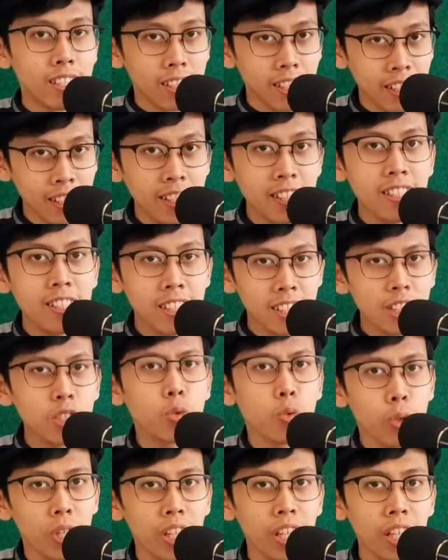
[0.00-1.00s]
in this
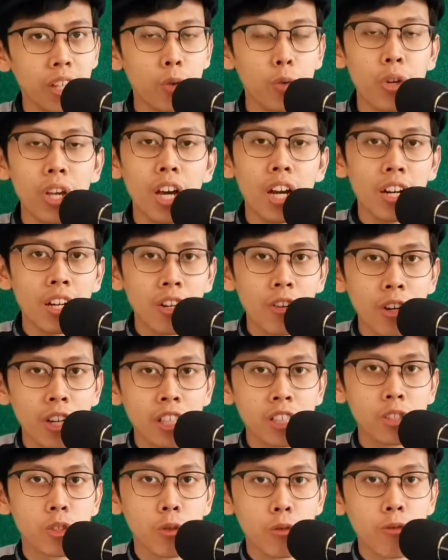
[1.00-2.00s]
week, we are
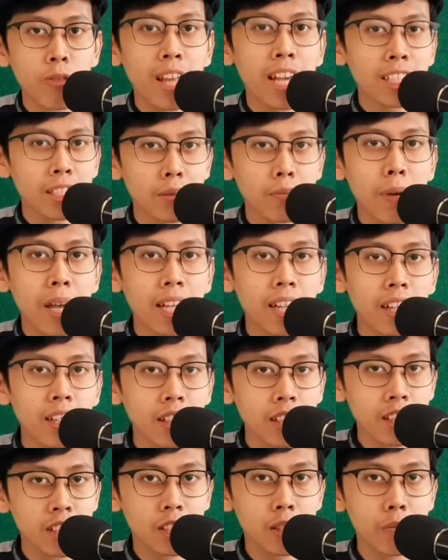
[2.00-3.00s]
going to flashback a
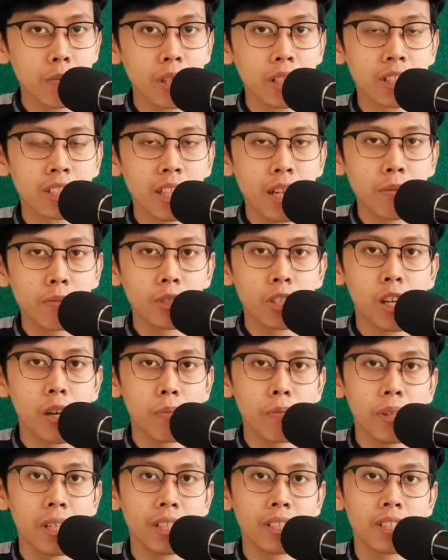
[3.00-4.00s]
little bit some
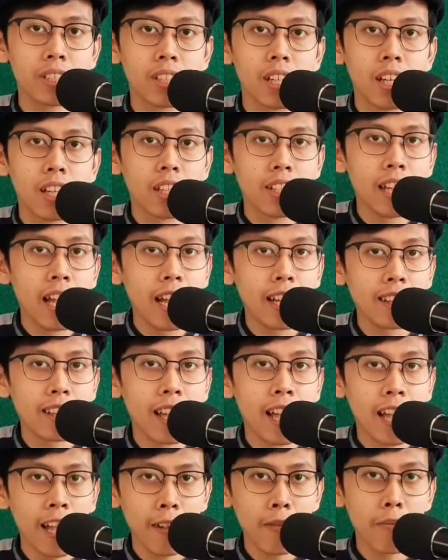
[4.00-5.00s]
topics that
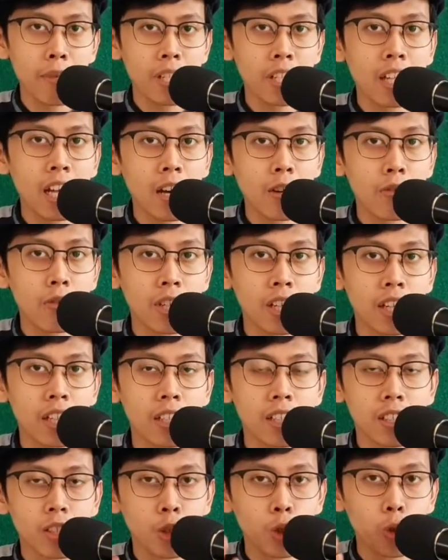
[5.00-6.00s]
have been covered
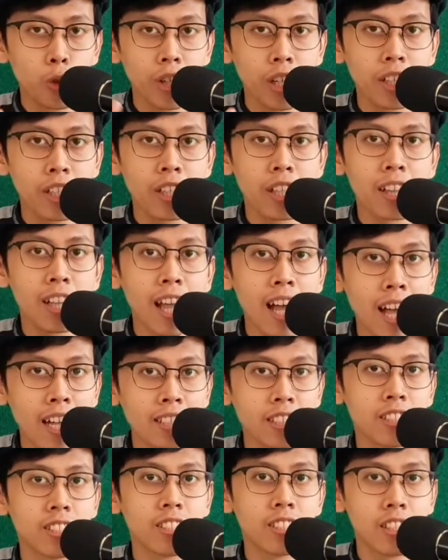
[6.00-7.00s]
during the
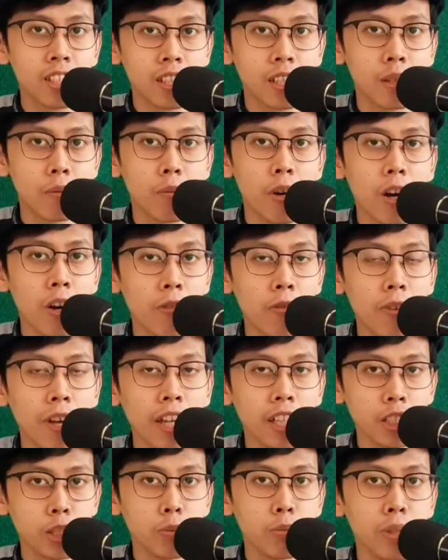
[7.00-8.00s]
last term of
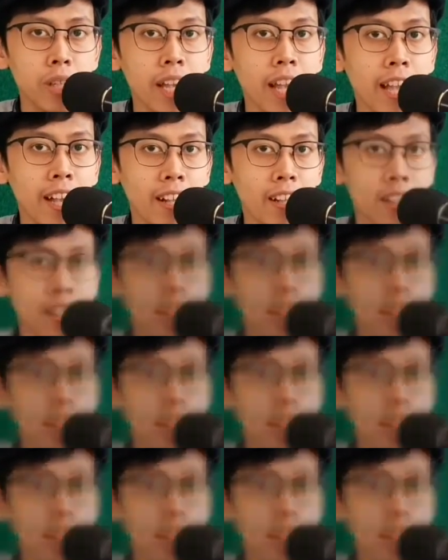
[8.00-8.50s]
HBL.